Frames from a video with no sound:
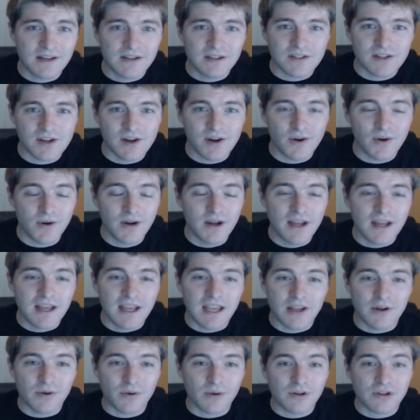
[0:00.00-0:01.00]
So
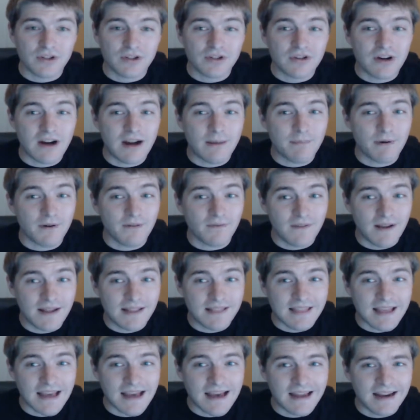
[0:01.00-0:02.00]
in order to try and
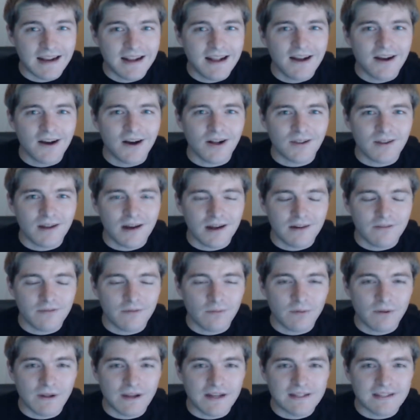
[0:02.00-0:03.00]
prevent that, a lot
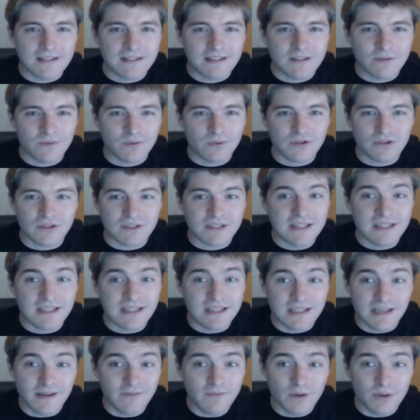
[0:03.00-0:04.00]
of places will
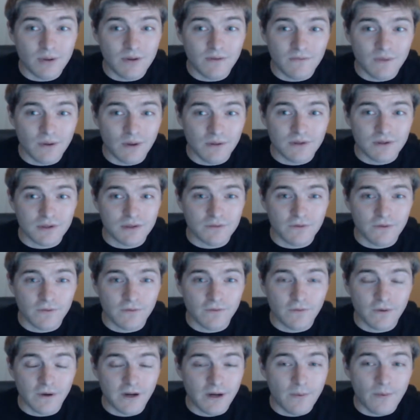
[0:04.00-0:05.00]
just give you the filters for
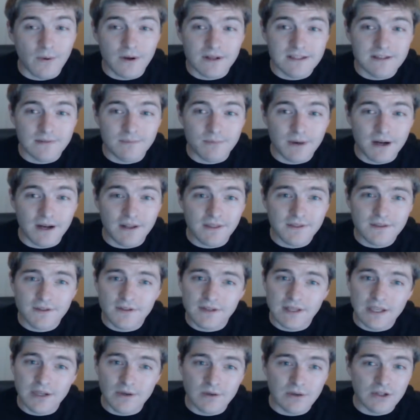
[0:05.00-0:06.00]
free once a month
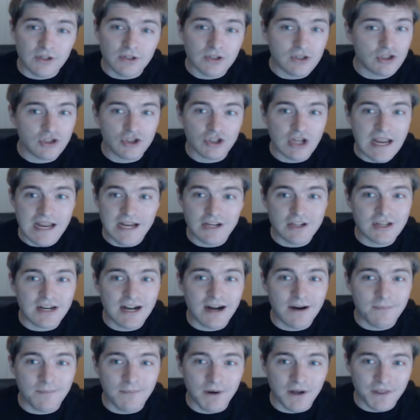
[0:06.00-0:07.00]
so that you can just change it
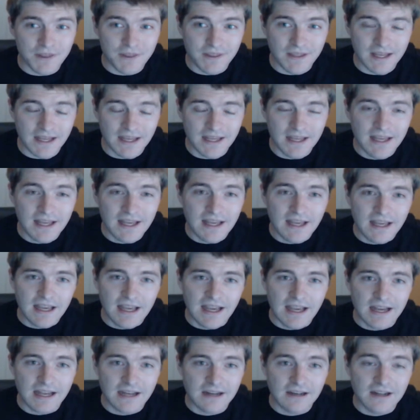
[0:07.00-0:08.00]
out monthly.
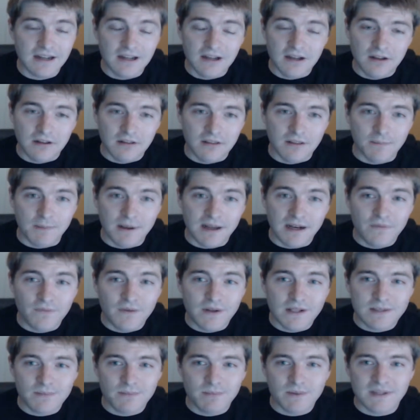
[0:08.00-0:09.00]
And the
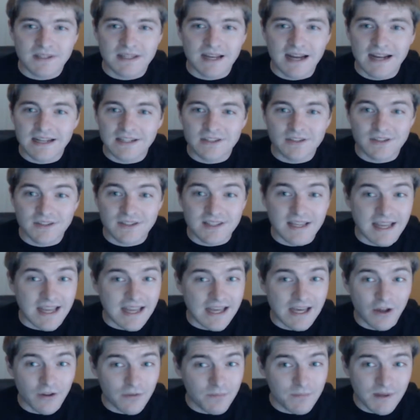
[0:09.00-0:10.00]
benefits, besides just
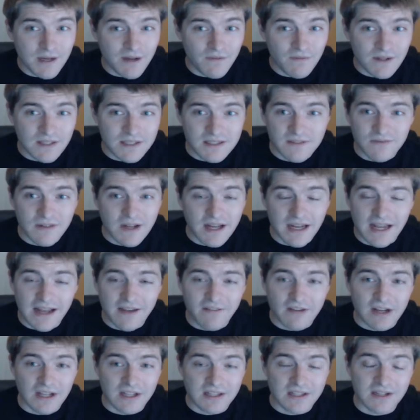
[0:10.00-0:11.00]
like health benefits of not
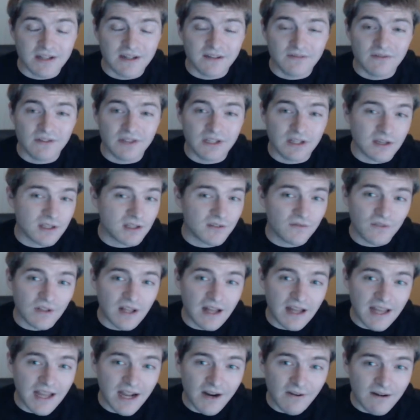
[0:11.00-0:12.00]
having a ton of dust
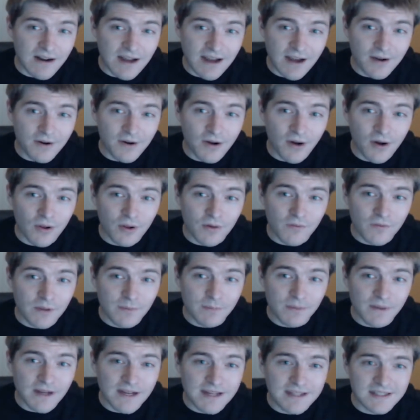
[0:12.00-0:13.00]
flying around all over
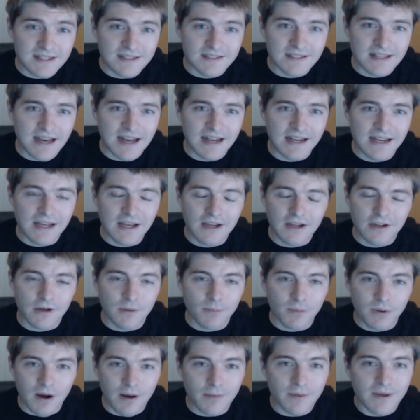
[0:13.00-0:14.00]
the place, is that
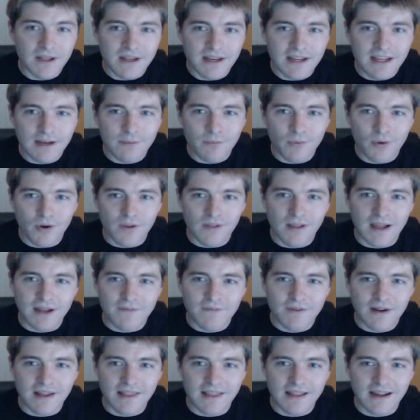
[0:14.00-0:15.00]
you're probably going to get more
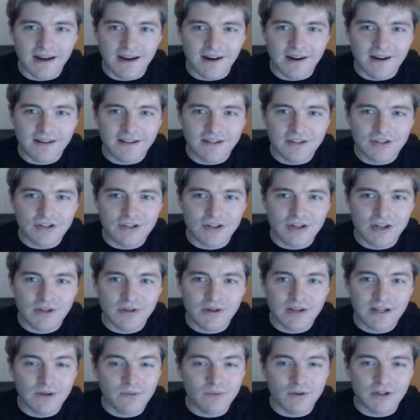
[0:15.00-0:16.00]
life out of the air conditioner
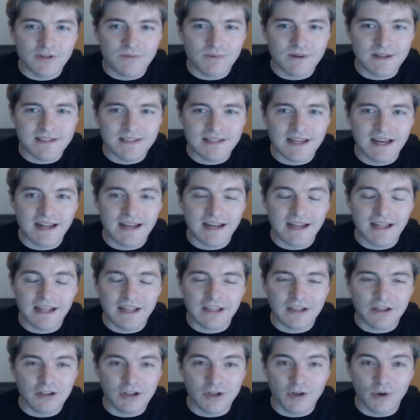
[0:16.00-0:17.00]
unit, which means that
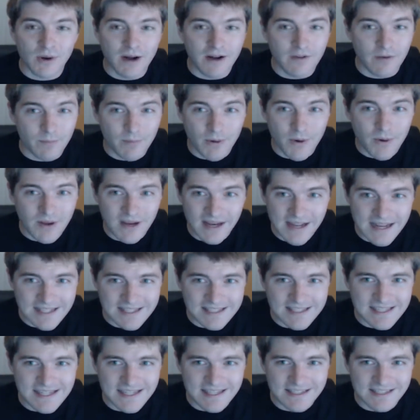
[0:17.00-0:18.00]
you don't have a broken
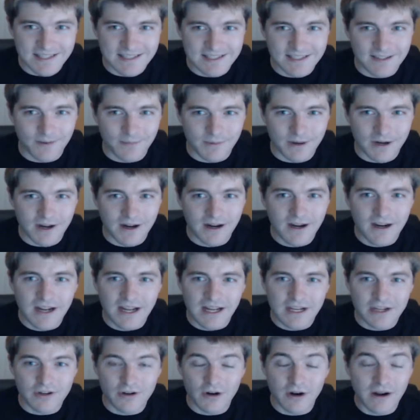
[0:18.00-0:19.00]
AC in the summer
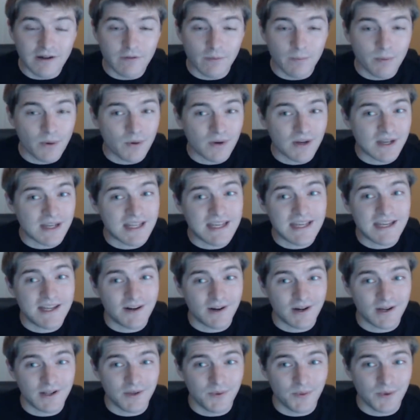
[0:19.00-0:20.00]
and you don't have a broken
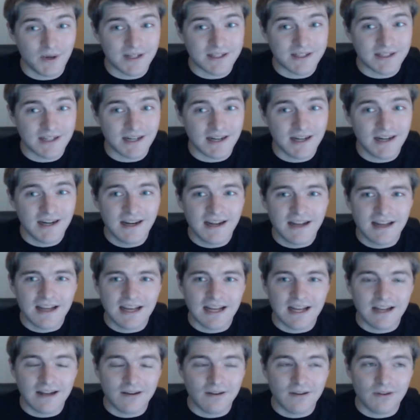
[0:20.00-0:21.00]
heater in the winter.
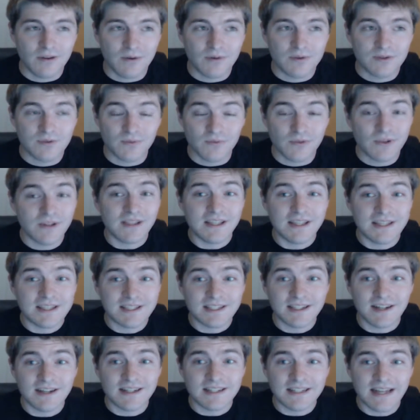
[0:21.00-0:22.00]
And those really
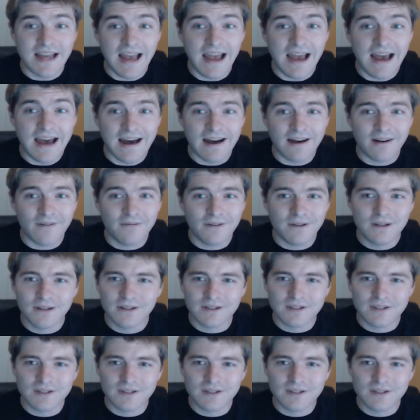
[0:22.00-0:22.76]
suck to have.